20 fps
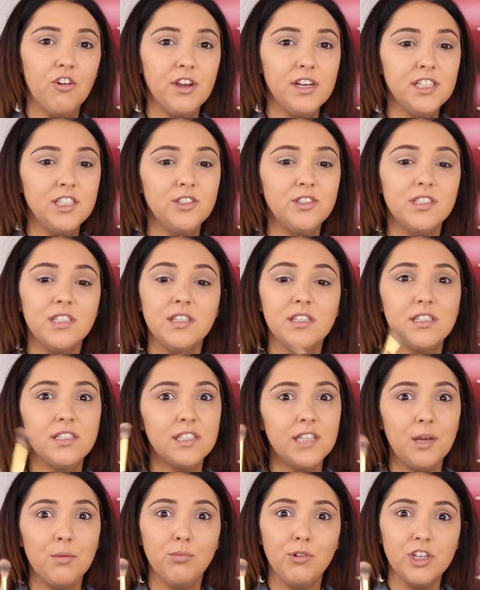crease using the
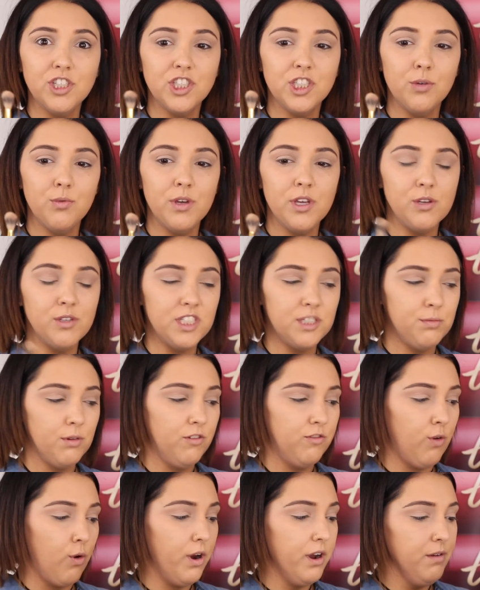same brush that we used
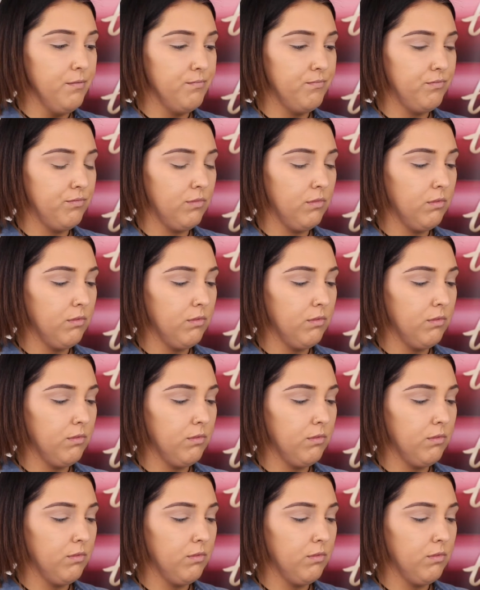before.